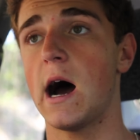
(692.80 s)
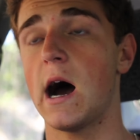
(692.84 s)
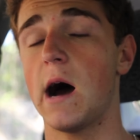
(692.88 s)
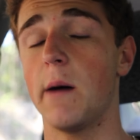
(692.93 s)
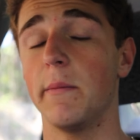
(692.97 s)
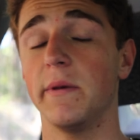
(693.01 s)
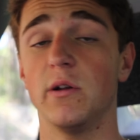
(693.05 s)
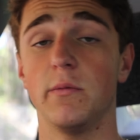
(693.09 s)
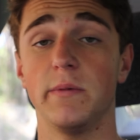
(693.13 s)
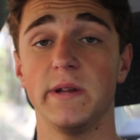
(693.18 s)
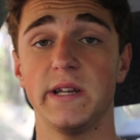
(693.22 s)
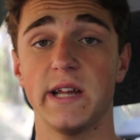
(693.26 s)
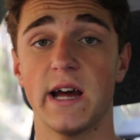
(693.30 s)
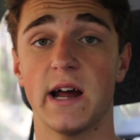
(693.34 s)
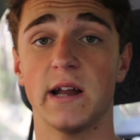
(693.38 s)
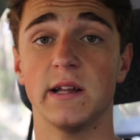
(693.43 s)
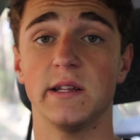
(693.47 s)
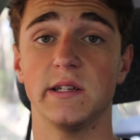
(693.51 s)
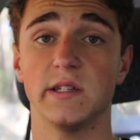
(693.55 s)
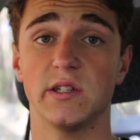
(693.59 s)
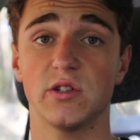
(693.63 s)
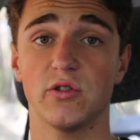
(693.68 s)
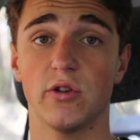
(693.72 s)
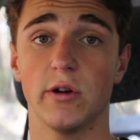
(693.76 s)
It'll be down in
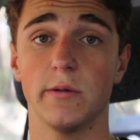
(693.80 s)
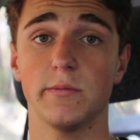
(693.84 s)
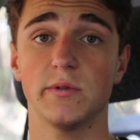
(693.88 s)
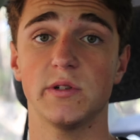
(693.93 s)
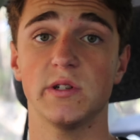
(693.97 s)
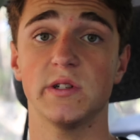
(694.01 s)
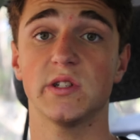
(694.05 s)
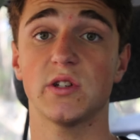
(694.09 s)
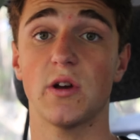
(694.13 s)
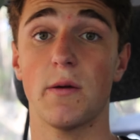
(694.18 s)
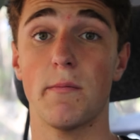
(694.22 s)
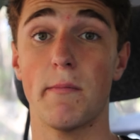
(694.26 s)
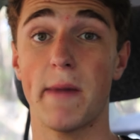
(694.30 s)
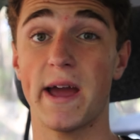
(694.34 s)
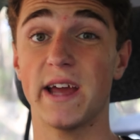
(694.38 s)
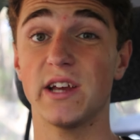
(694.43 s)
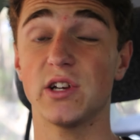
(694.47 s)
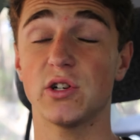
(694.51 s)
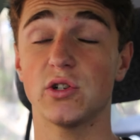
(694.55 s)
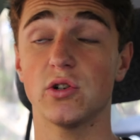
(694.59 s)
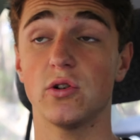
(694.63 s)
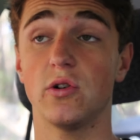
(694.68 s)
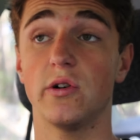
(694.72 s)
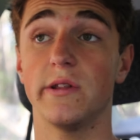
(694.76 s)
the description, so make
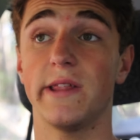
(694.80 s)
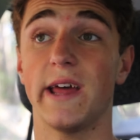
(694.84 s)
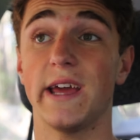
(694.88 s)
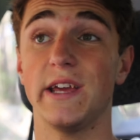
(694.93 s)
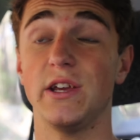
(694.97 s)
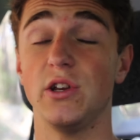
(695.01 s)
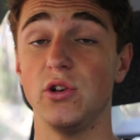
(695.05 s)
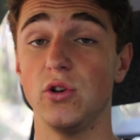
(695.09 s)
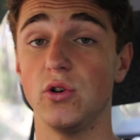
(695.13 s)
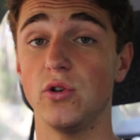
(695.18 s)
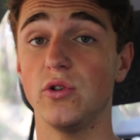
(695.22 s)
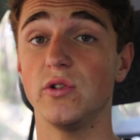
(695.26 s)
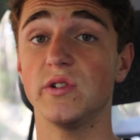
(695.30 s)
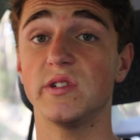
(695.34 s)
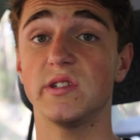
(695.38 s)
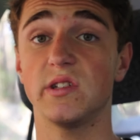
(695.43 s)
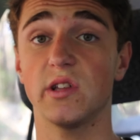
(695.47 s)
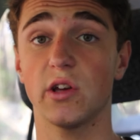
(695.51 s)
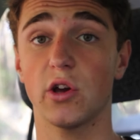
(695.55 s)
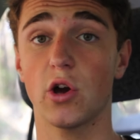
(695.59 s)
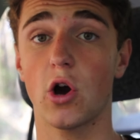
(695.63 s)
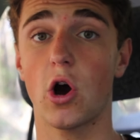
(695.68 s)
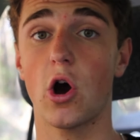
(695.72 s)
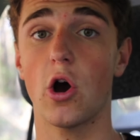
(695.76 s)
sure that you use
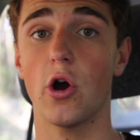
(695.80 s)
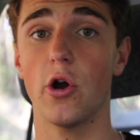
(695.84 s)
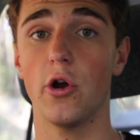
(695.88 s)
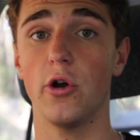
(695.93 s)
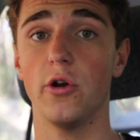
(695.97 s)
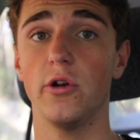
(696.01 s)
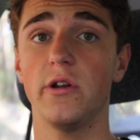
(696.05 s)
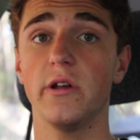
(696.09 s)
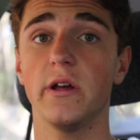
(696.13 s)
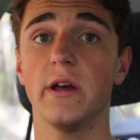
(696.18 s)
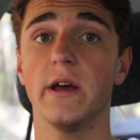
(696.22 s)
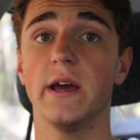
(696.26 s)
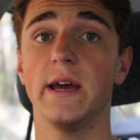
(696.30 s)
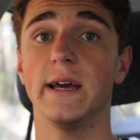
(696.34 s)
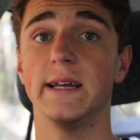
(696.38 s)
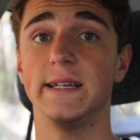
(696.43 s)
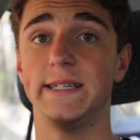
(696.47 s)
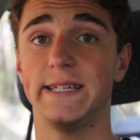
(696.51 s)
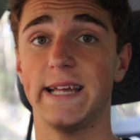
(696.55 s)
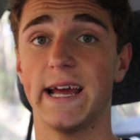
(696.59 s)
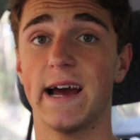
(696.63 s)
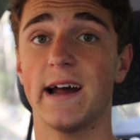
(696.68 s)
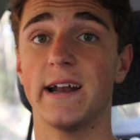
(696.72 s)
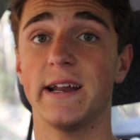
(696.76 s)
the code
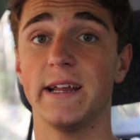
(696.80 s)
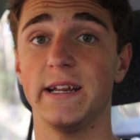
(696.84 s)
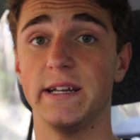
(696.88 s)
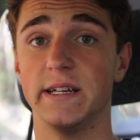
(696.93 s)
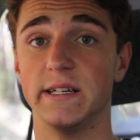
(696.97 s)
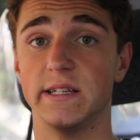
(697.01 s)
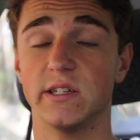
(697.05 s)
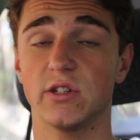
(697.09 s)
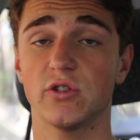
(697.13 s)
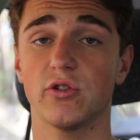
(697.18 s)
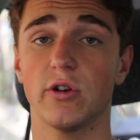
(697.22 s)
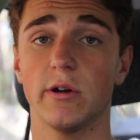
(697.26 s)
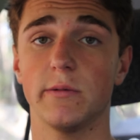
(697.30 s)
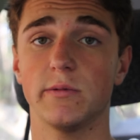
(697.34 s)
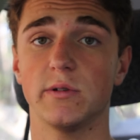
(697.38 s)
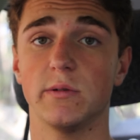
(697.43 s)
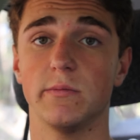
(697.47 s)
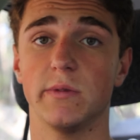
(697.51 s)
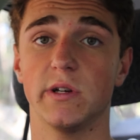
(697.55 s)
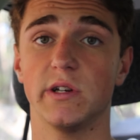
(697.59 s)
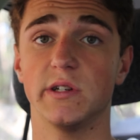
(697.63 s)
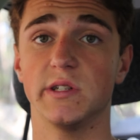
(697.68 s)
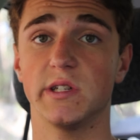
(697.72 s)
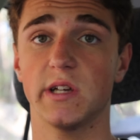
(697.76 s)
down in the description,
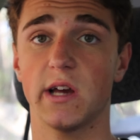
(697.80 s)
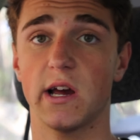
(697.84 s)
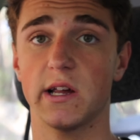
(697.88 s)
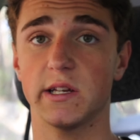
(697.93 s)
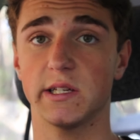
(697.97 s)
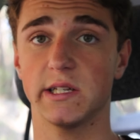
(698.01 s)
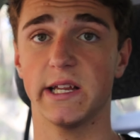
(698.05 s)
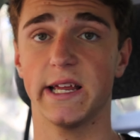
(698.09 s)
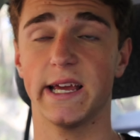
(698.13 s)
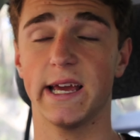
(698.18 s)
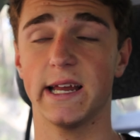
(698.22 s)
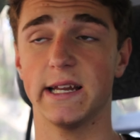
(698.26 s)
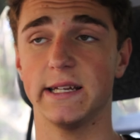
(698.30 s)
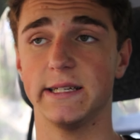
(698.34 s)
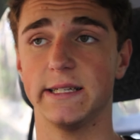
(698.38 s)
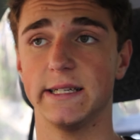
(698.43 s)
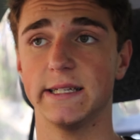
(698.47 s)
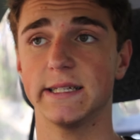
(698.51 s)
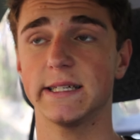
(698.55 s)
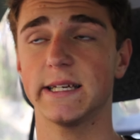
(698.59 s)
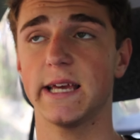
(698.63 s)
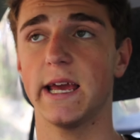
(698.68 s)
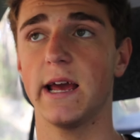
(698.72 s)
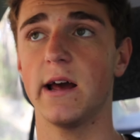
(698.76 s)
because you guys are gonna get a
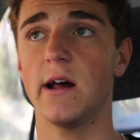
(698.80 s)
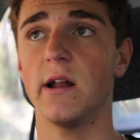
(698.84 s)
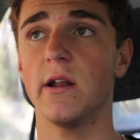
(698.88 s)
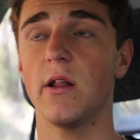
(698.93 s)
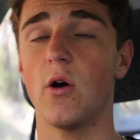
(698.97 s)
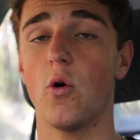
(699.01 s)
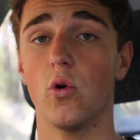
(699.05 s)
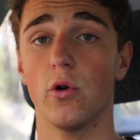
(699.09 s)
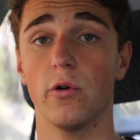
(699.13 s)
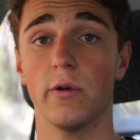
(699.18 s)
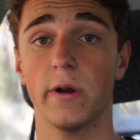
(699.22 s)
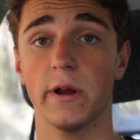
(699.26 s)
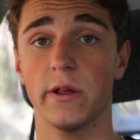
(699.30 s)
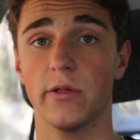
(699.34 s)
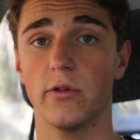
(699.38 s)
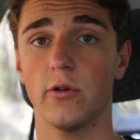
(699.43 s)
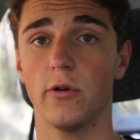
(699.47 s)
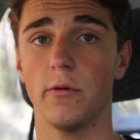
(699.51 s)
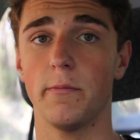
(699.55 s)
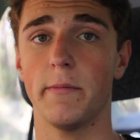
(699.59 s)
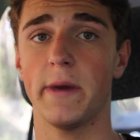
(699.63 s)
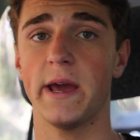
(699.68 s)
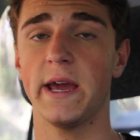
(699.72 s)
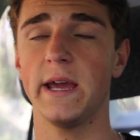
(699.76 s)
discount ordering
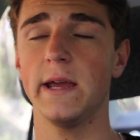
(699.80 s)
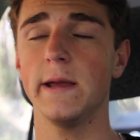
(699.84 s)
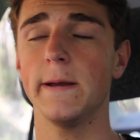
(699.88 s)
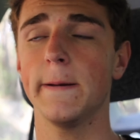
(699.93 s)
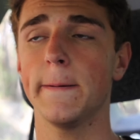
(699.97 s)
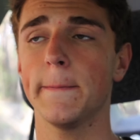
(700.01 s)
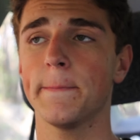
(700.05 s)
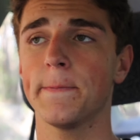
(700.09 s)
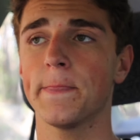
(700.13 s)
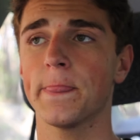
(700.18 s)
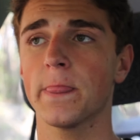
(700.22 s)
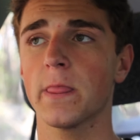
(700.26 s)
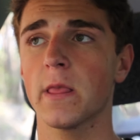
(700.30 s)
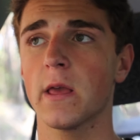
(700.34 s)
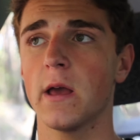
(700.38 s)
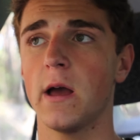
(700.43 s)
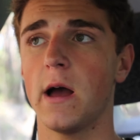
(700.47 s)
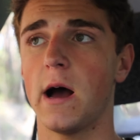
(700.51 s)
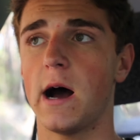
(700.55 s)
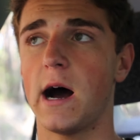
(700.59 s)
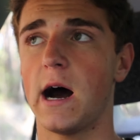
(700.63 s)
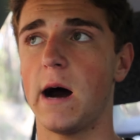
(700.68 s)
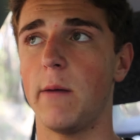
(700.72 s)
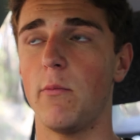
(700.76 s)
through me
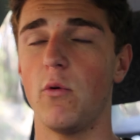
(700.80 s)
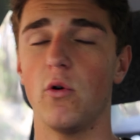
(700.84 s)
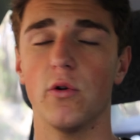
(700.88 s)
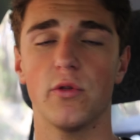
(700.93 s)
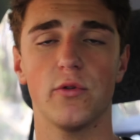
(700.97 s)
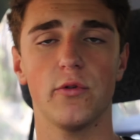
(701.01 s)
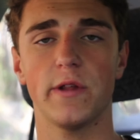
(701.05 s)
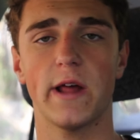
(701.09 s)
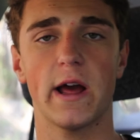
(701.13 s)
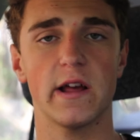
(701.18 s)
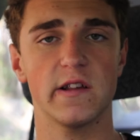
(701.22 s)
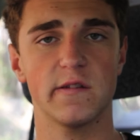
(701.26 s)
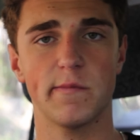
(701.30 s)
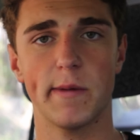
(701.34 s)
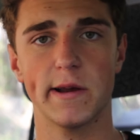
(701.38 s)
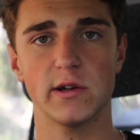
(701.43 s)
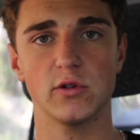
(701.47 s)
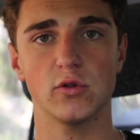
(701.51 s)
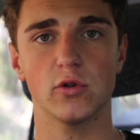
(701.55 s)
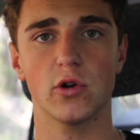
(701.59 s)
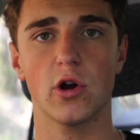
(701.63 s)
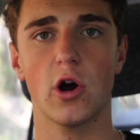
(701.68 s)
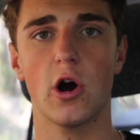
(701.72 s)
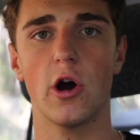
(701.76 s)
or through that
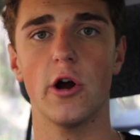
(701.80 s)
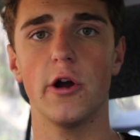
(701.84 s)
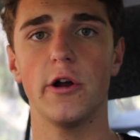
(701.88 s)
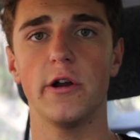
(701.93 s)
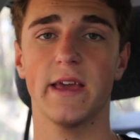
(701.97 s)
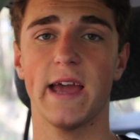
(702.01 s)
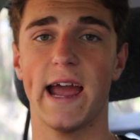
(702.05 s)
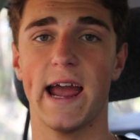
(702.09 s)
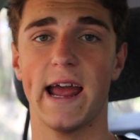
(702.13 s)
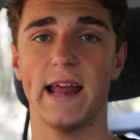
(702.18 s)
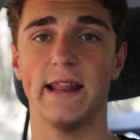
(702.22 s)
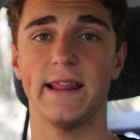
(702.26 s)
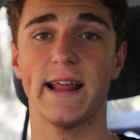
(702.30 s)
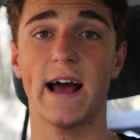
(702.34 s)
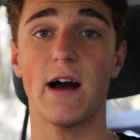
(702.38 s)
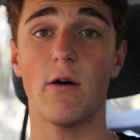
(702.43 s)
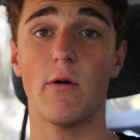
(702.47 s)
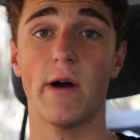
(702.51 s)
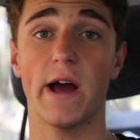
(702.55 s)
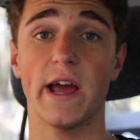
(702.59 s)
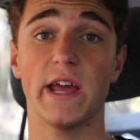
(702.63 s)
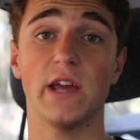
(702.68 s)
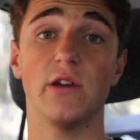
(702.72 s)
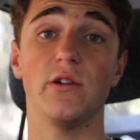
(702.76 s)
special code. And that
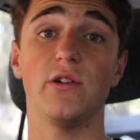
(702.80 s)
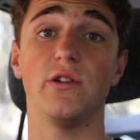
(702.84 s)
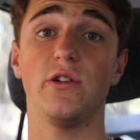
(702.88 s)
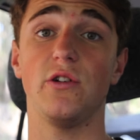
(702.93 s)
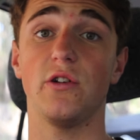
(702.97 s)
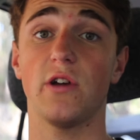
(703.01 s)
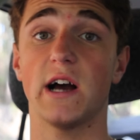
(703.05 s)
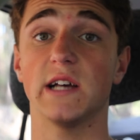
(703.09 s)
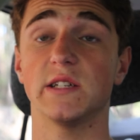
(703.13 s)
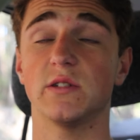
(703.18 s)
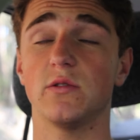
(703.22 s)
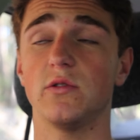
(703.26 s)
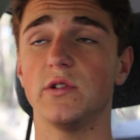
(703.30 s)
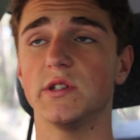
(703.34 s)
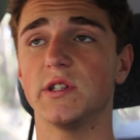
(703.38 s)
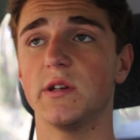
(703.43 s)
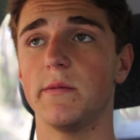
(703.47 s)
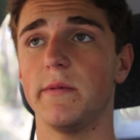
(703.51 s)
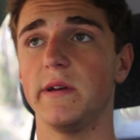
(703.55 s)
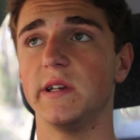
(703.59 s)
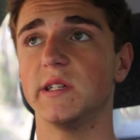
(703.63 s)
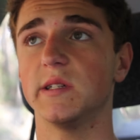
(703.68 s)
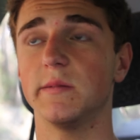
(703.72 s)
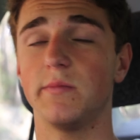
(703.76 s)
way you guys will also
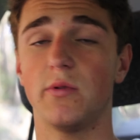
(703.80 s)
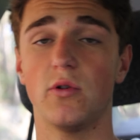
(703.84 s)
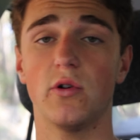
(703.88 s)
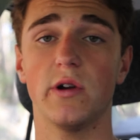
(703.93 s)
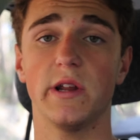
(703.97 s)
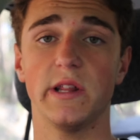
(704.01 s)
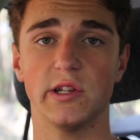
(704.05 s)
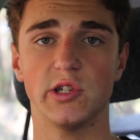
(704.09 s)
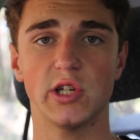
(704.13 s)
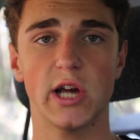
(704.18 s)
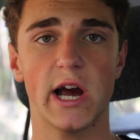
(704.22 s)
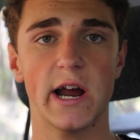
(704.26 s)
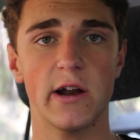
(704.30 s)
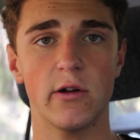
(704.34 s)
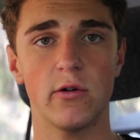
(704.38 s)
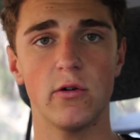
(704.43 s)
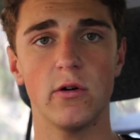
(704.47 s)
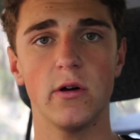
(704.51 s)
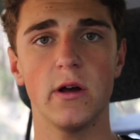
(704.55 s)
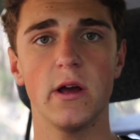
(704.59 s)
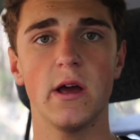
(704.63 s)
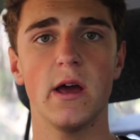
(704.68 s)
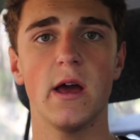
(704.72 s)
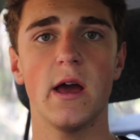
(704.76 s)
be supporting the channel,
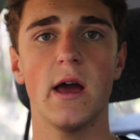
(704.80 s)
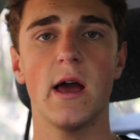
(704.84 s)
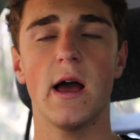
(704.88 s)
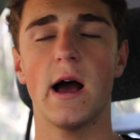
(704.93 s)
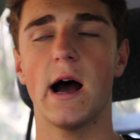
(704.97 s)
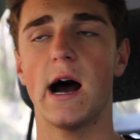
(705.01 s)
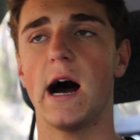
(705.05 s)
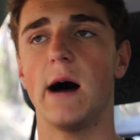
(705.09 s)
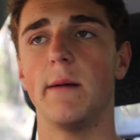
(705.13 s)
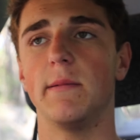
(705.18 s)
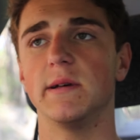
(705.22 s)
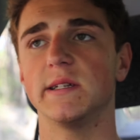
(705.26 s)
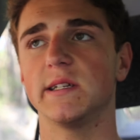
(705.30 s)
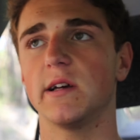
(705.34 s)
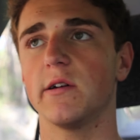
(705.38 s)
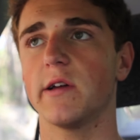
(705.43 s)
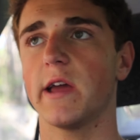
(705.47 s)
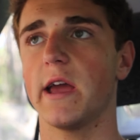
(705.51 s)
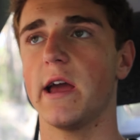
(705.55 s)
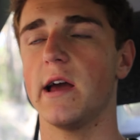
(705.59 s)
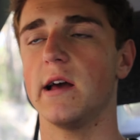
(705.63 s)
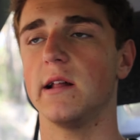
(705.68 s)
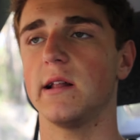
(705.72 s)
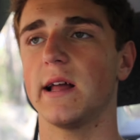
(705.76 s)
as I'll
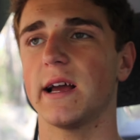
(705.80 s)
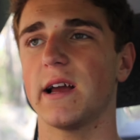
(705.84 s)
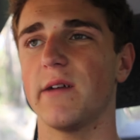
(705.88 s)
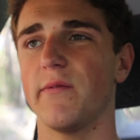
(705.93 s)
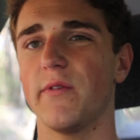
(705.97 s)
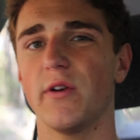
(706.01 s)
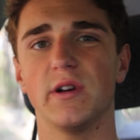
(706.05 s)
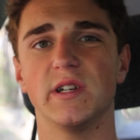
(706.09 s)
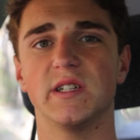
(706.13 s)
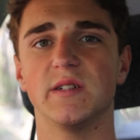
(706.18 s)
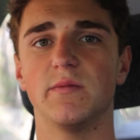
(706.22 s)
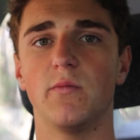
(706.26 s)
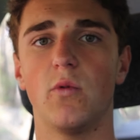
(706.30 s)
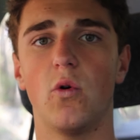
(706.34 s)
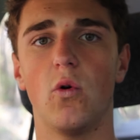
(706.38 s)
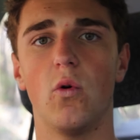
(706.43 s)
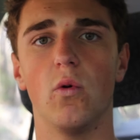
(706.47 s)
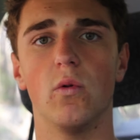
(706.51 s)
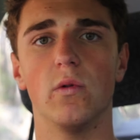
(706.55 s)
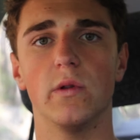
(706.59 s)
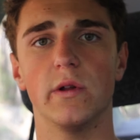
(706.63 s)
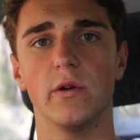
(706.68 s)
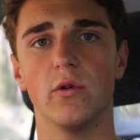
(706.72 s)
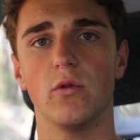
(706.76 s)
get like a very
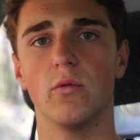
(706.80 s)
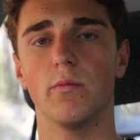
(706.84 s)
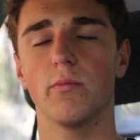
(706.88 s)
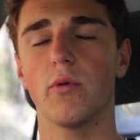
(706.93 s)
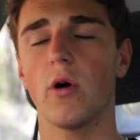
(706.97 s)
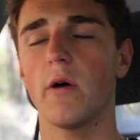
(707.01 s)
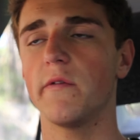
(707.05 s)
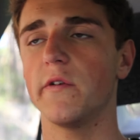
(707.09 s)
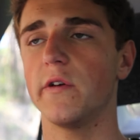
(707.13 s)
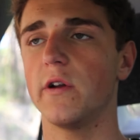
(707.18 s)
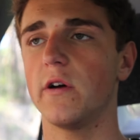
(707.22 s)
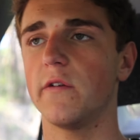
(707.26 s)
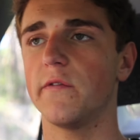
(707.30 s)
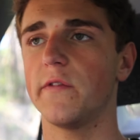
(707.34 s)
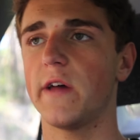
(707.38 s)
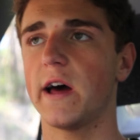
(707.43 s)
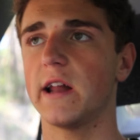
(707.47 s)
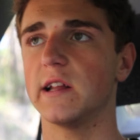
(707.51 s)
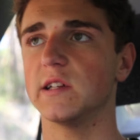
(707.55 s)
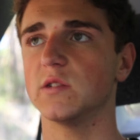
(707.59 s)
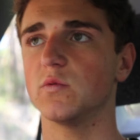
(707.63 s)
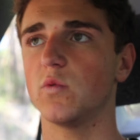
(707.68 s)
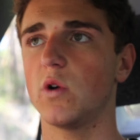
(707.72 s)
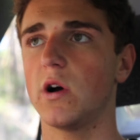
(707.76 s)
small little profit off
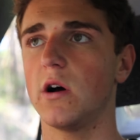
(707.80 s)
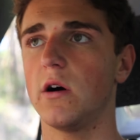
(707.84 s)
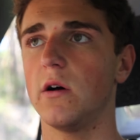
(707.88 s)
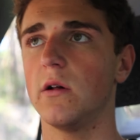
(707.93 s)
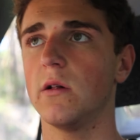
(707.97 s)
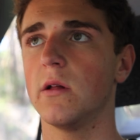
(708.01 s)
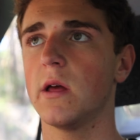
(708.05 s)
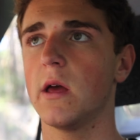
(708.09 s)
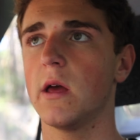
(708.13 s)
that as well.